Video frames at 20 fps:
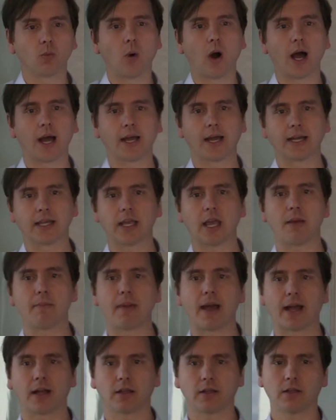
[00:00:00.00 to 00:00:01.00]
why I came
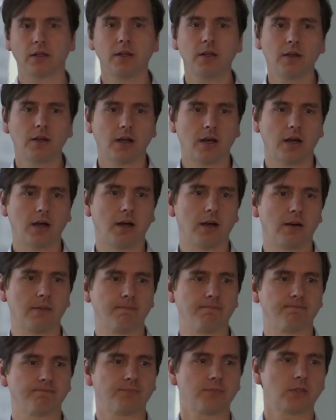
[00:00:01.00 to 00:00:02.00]
back
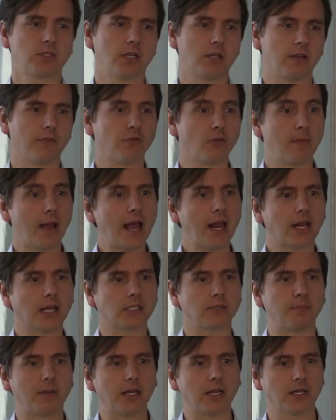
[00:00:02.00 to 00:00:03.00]
um, to
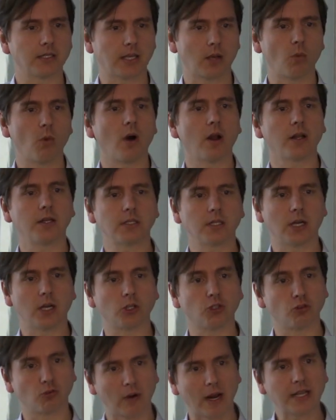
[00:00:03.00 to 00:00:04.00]
informatics, because I wanted to
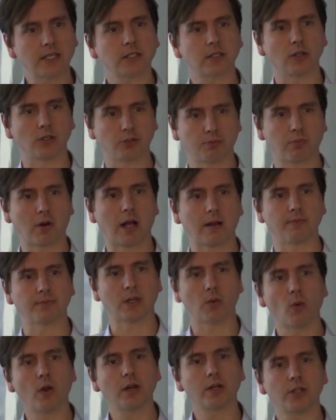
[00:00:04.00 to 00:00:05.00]
address those
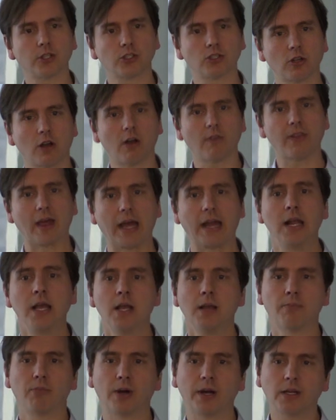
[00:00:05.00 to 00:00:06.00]
problems. I wanted to solve that,
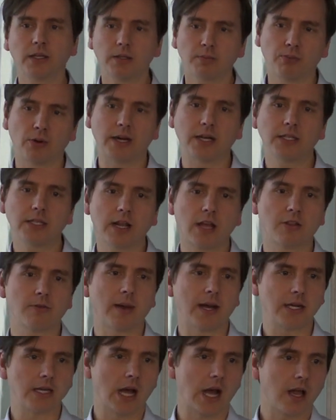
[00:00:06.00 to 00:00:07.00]
bring, to, bring together
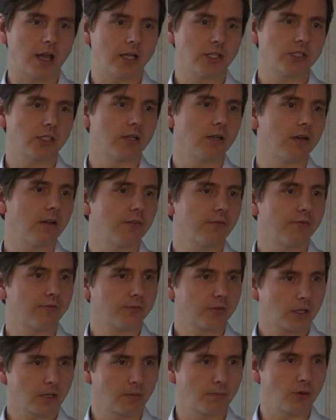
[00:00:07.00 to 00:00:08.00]
my knowledge of
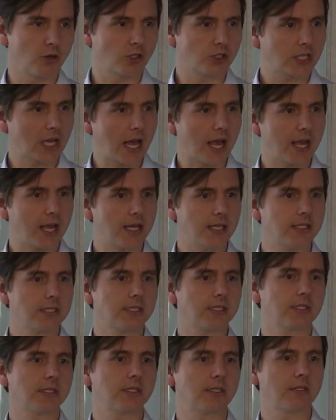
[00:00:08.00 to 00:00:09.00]
computer
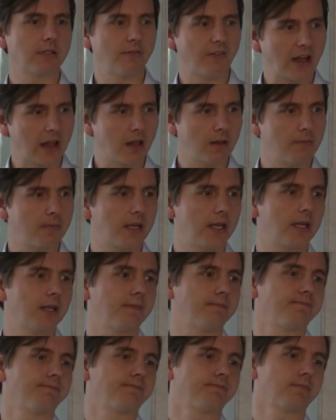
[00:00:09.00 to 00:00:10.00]
science,
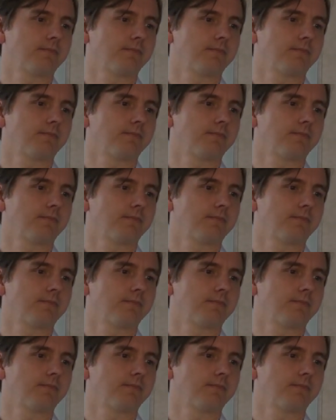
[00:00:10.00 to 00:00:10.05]
development,